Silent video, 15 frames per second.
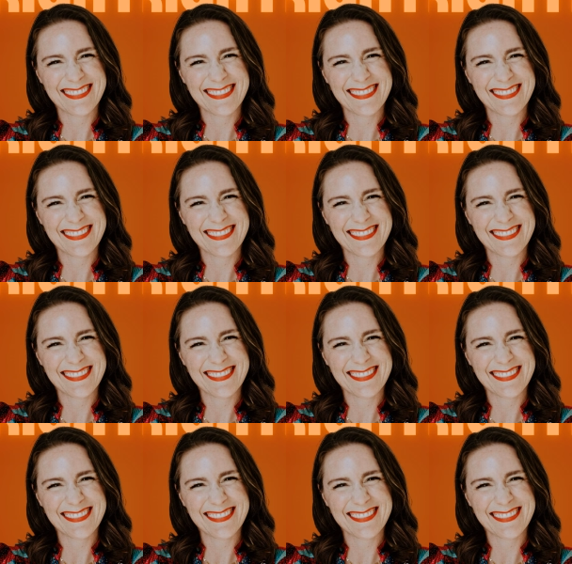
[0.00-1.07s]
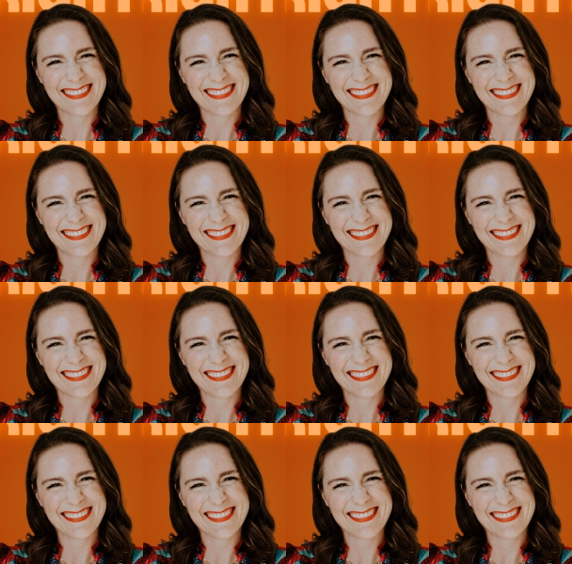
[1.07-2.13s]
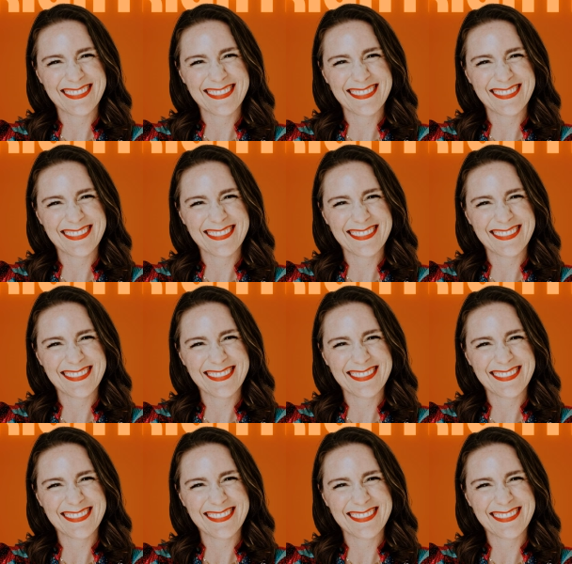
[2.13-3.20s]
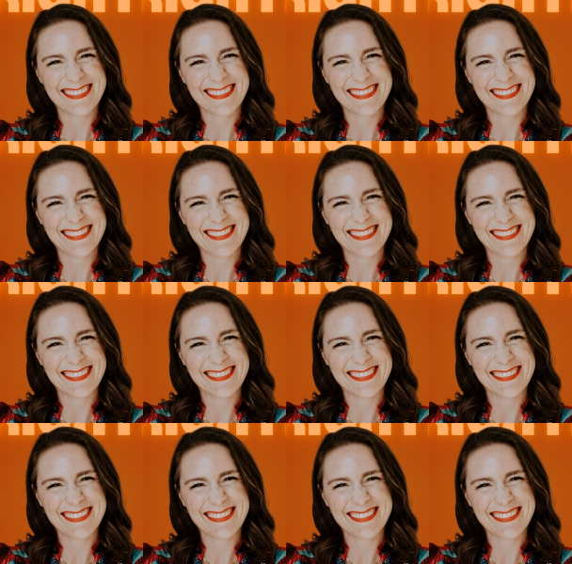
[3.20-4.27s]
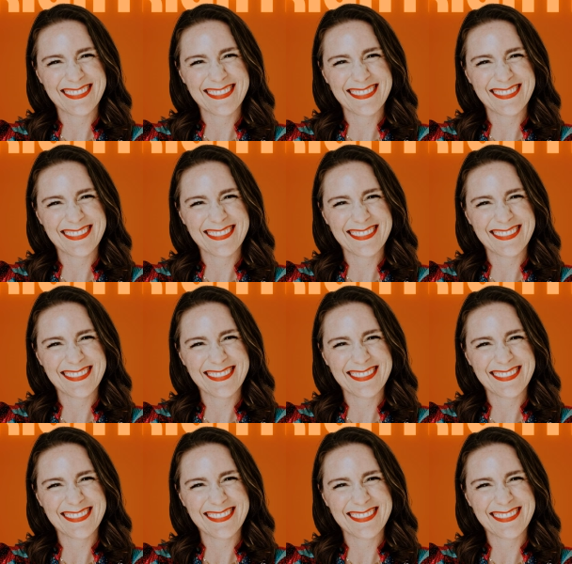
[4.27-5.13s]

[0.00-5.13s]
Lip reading: [no speech]